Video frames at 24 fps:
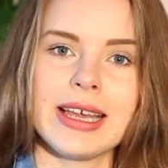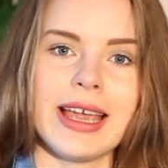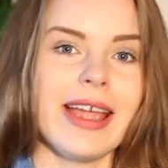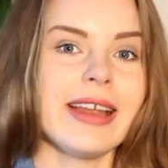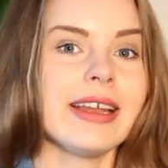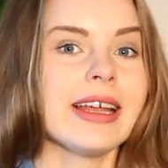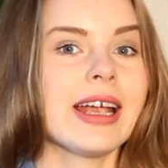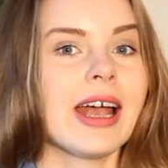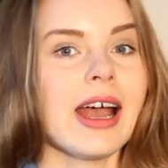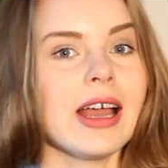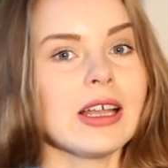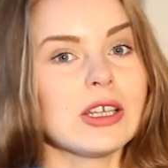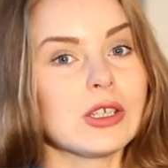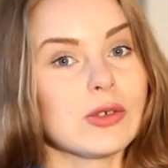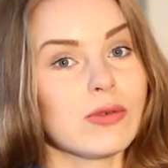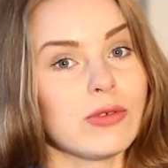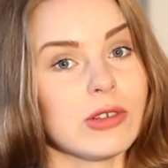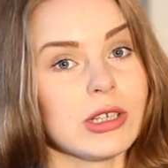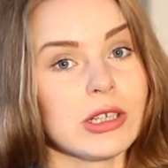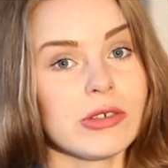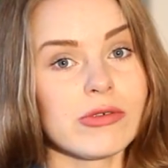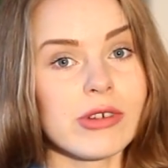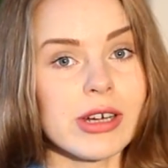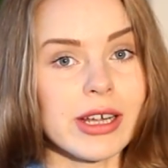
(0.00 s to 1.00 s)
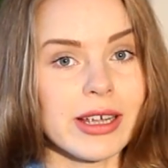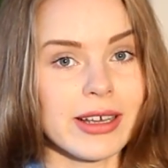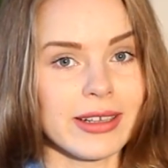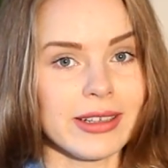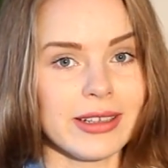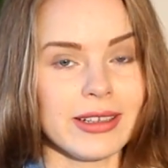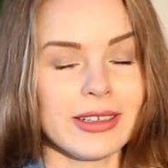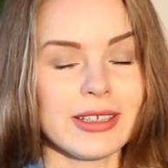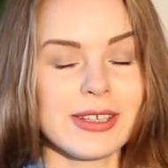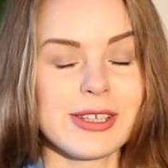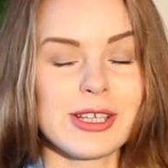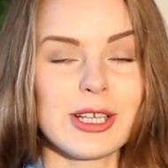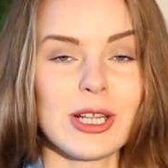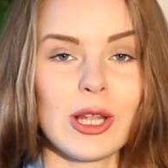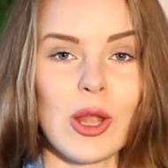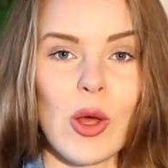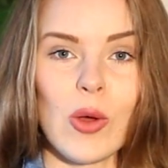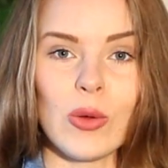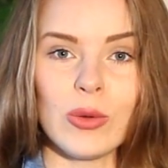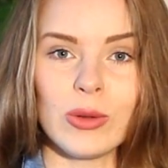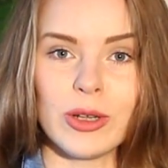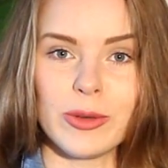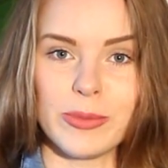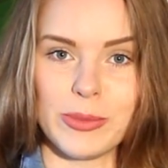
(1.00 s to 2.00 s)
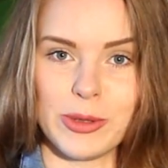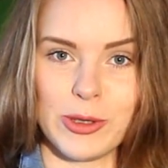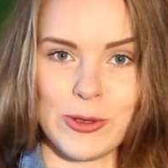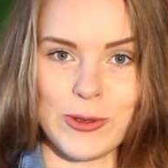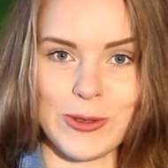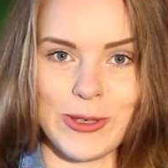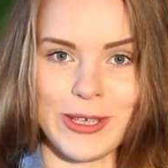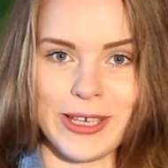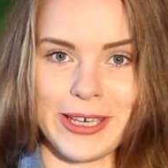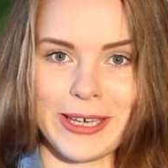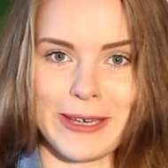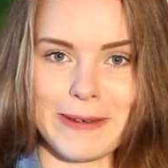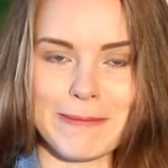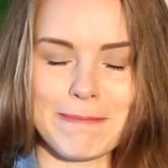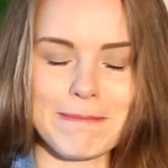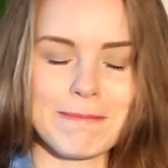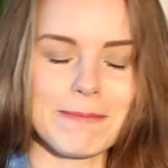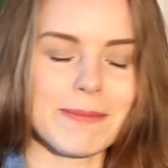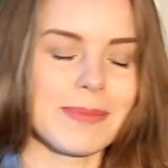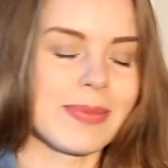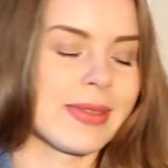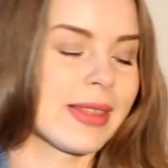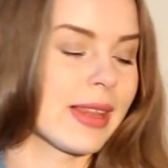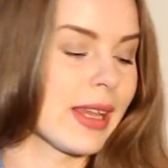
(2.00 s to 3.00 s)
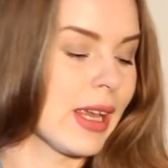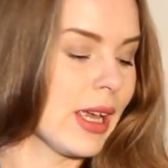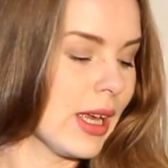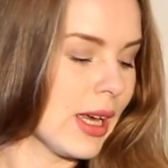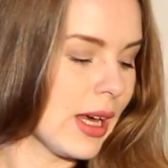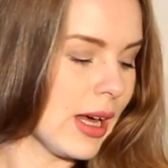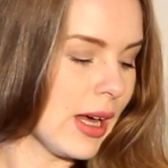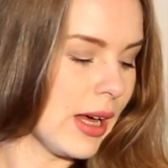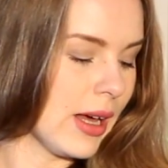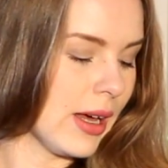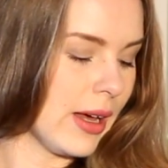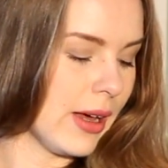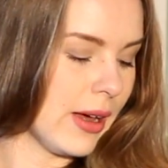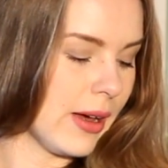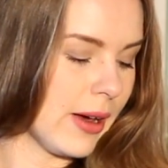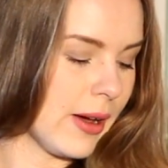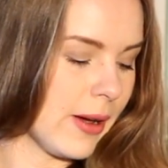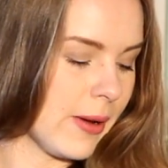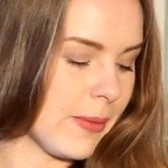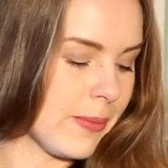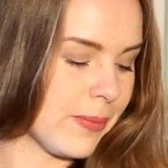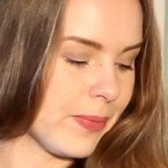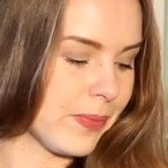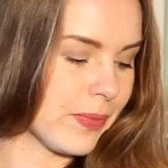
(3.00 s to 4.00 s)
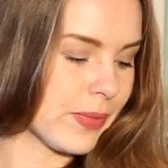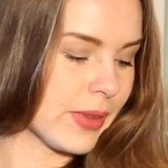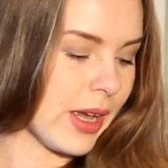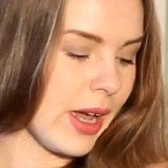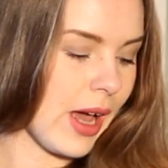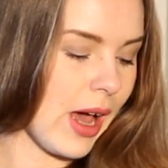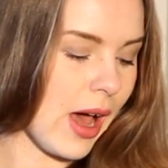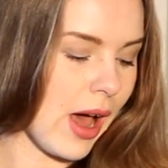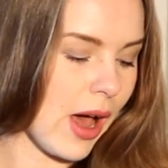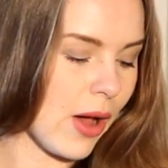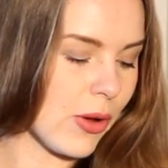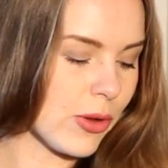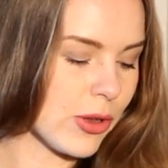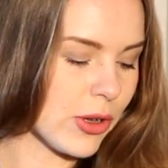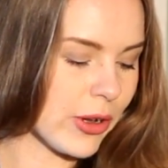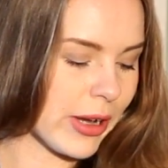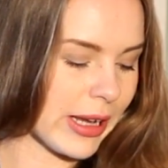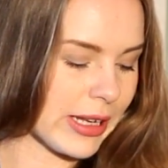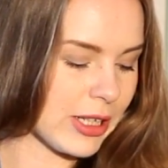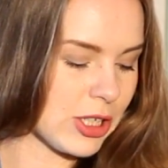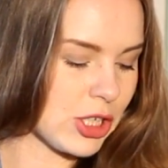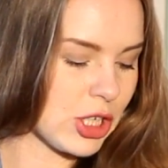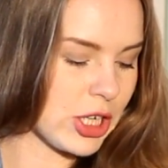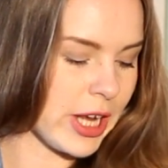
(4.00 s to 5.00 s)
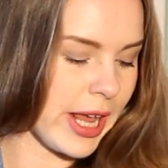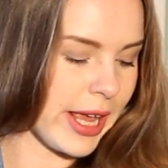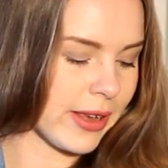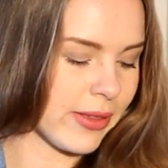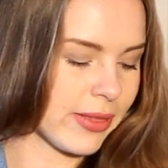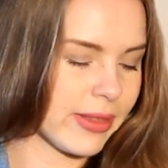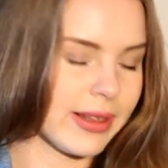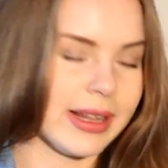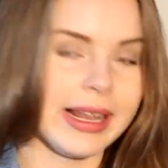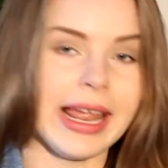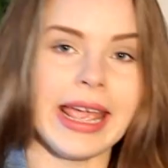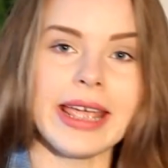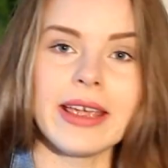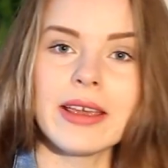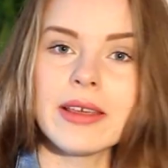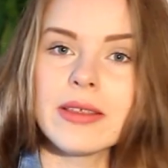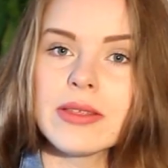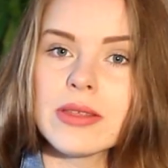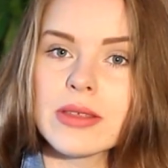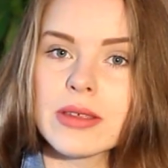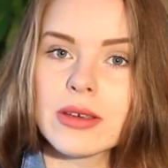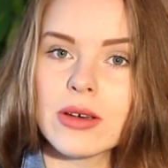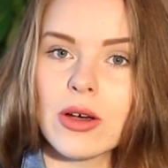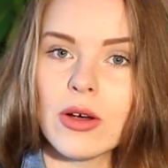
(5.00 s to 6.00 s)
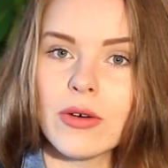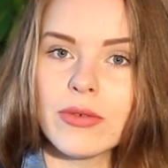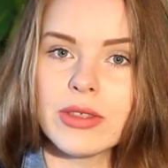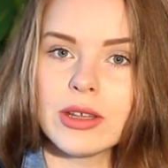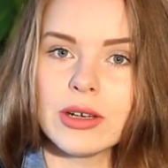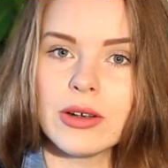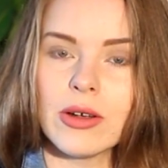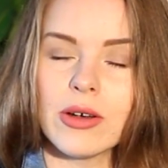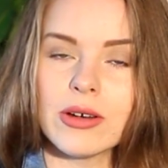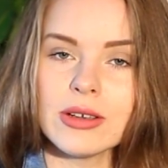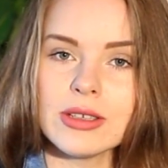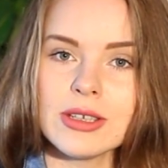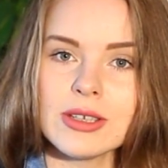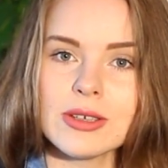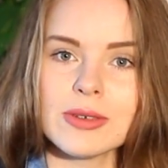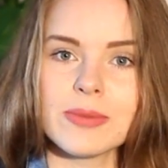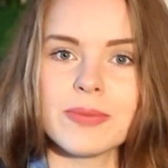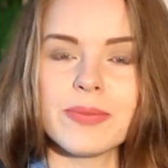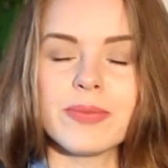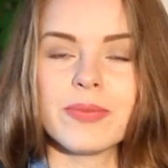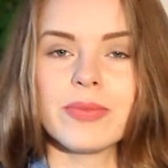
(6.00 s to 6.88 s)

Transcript: any kind of lyrical, slowly music. How you can check the length of the note?